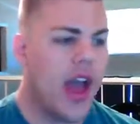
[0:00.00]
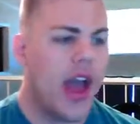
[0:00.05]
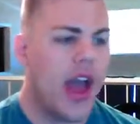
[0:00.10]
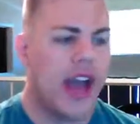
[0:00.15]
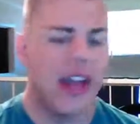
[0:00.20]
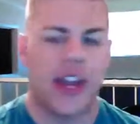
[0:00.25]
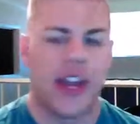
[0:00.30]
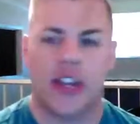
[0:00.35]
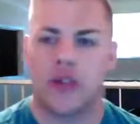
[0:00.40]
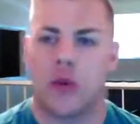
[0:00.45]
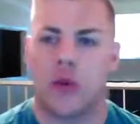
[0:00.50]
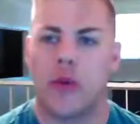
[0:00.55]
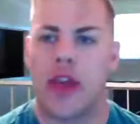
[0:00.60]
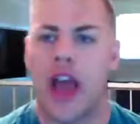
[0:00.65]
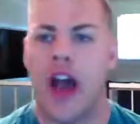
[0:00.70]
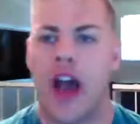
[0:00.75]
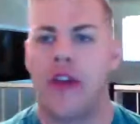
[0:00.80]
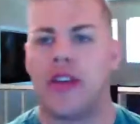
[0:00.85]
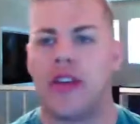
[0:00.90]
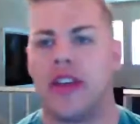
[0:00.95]
Next one we
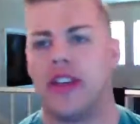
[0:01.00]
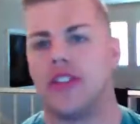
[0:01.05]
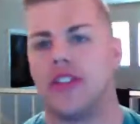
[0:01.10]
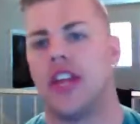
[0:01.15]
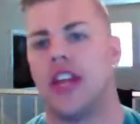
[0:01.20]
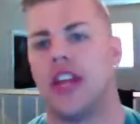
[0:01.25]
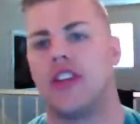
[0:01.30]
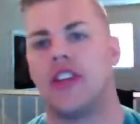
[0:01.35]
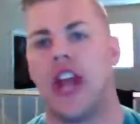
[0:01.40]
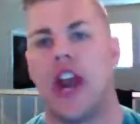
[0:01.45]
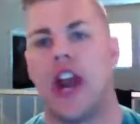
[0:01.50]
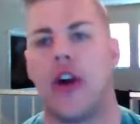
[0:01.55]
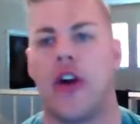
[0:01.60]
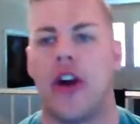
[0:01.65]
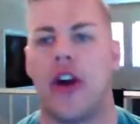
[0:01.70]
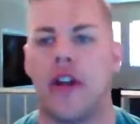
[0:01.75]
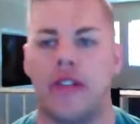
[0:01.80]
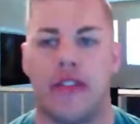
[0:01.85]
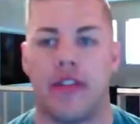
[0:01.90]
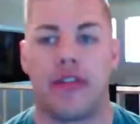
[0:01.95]
have is
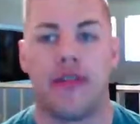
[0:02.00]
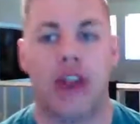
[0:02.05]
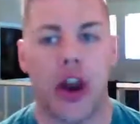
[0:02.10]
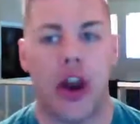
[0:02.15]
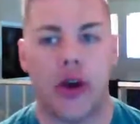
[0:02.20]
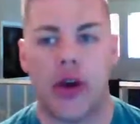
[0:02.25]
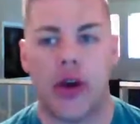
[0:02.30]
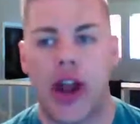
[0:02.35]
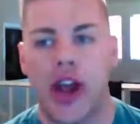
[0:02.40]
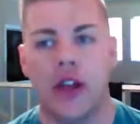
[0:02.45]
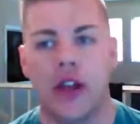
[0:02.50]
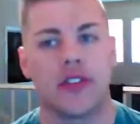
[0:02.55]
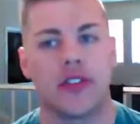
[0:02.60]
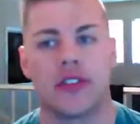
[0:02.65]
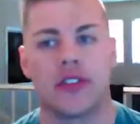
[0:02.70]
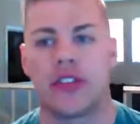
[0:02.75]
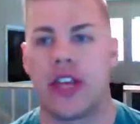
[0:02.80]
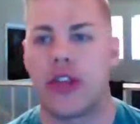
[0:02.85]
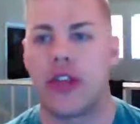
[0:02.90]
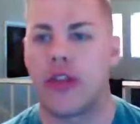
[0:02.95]
Terror of the Fairgrounds.
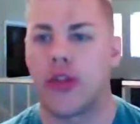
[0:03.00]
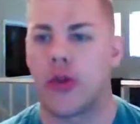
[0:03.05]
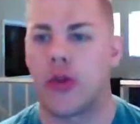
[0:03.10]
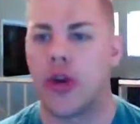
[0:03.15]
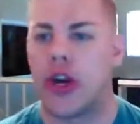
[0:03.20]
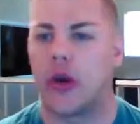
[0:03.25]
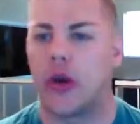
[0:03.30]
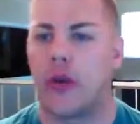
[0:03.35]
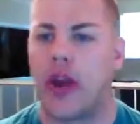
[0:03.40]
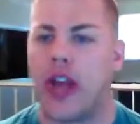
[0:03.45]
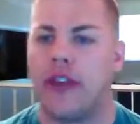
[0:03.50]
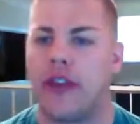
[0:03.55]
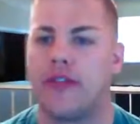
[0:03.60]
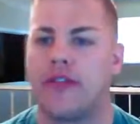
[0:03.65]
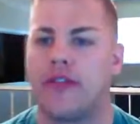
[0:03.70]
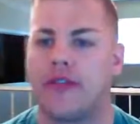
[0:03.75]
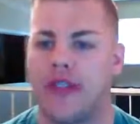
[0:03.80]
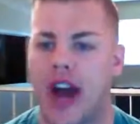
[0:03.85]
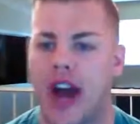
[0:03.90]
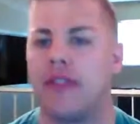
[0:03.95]
This is a 3 in a red
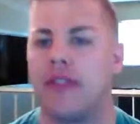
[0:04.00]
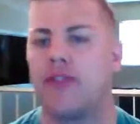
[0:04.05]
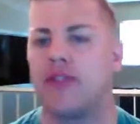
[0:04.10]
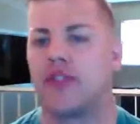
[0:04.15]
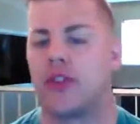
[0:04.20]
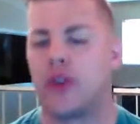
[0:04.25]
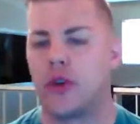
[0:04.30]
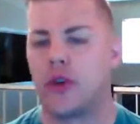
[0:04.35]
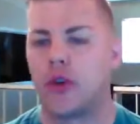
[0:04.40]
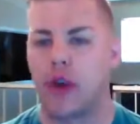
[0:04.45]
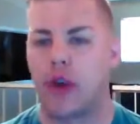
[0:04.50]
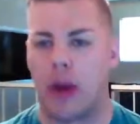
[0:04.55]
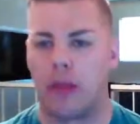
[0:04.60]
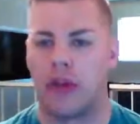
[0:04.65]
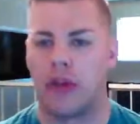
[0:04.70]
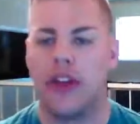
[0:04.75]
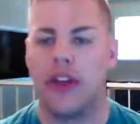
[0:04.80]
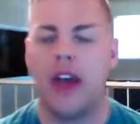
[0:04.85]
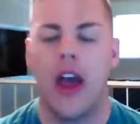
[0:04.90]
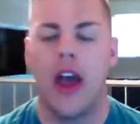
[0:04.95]
5/2
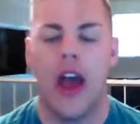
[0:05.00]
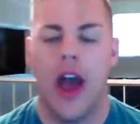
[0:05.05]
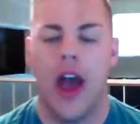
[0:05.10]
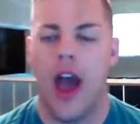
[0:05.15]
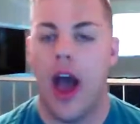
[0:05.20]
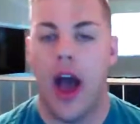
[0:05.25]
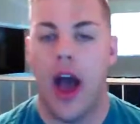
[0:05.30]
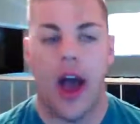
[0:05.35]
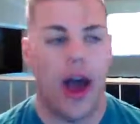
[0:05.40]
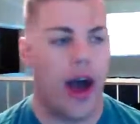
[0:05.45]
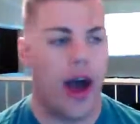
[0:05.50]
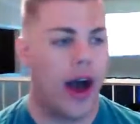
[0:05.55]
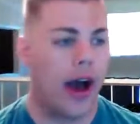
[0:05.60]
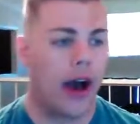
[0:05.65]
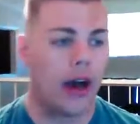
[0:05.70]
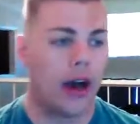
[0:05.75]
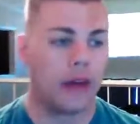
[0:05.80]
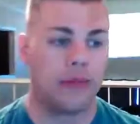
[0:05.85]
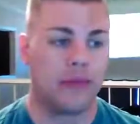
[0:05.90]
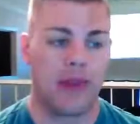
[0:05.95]
gremlin.
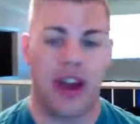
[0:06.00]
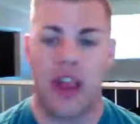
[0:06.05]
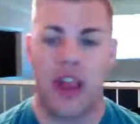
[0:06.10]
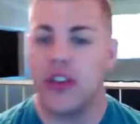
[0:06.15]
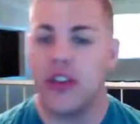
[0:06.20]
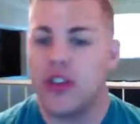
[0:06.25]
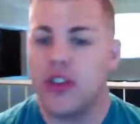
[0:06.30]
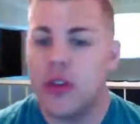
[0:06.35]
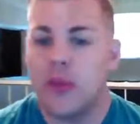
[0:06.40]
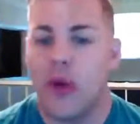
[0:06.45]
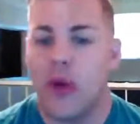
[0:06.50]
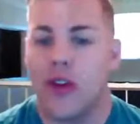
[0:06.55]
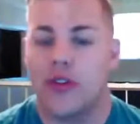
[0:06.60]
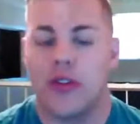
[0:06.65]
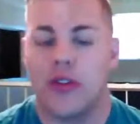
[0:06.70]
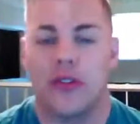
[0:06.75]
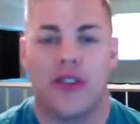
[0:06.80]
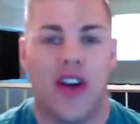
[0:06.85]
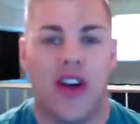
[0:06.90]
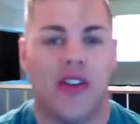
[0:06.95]
Another
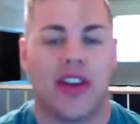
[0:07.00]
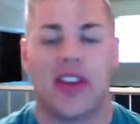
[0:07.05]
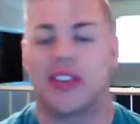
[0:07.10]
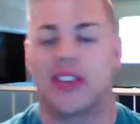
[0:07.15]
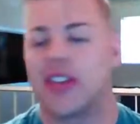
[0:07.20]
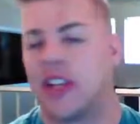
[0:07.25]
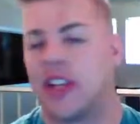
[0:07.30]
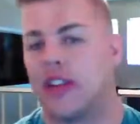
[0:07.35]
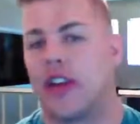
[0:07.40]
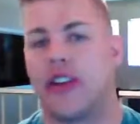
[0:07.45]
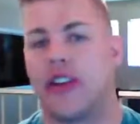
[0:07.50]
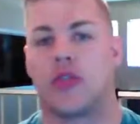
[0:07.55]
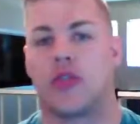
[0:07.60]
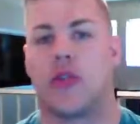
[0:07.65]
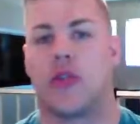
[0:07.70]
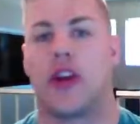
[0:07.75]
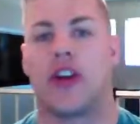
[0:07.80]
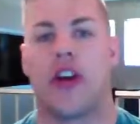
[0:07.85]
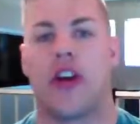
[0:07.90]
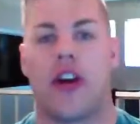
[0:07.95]
2.25. Like I said, a lot of these
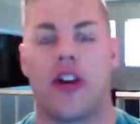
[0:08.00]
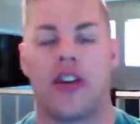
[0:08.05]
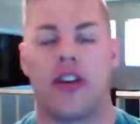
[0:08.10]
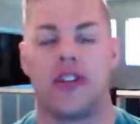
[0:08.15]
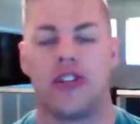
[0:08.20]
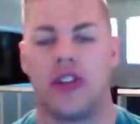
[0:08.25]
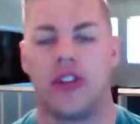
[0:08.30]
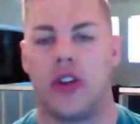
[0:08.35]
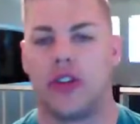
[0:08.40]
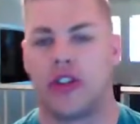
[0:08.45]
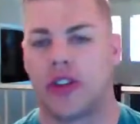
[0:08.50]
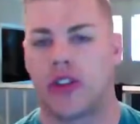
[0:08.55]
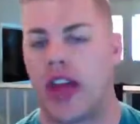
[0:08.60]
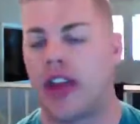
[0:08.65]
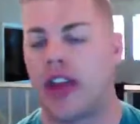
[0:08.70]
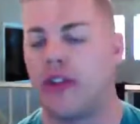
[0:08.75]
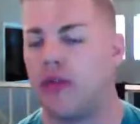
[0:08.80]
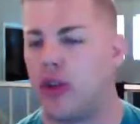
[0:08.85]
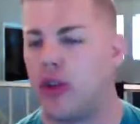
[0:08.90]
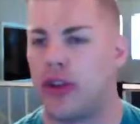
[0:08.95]
red cards, just
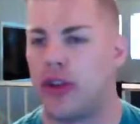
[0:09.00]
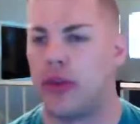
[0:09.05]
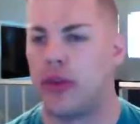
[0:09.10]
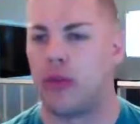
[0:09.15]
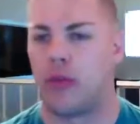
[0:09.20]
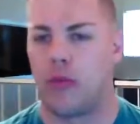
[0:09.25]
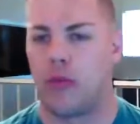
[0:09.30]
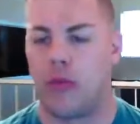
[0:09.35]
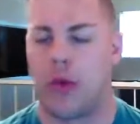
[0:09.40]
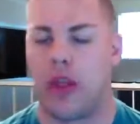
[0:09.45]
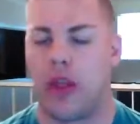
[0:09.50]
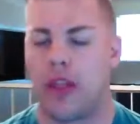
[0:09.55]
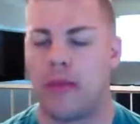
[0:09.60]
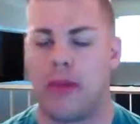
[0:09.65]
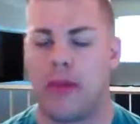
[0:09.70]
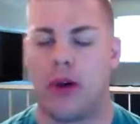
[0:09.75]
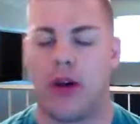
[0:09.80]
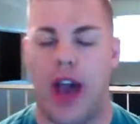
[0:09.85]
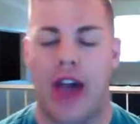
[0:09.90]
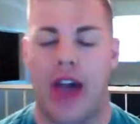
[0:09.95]
kind of really
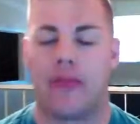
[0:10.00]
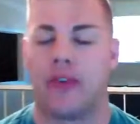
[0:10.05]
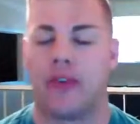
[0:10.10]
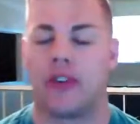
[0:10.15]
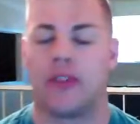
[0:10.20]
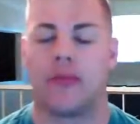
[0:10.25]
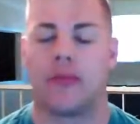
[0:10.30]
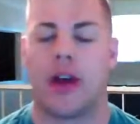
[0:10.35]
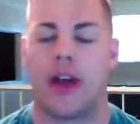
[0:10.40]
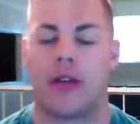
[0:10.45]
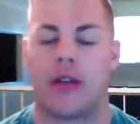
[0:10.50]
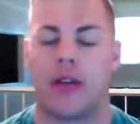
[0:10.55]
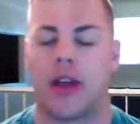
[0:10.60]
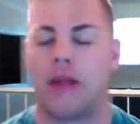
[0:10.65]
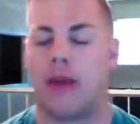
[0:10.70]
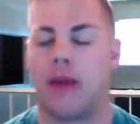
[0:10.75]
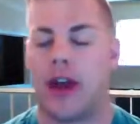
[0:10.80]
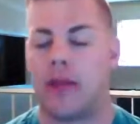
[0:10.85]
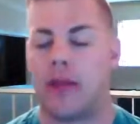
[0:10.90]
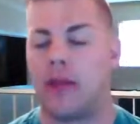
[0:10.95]
run-of-the-mill average in
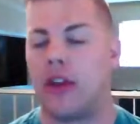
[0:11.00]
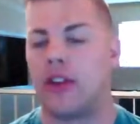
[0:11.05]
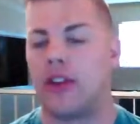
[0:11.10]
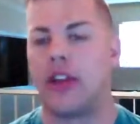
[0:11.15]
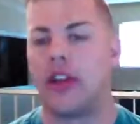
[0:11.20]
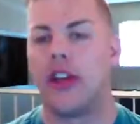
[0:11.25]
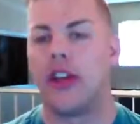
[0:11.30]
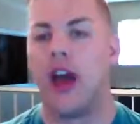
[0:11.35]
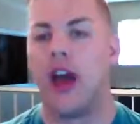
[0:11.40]
my opinion.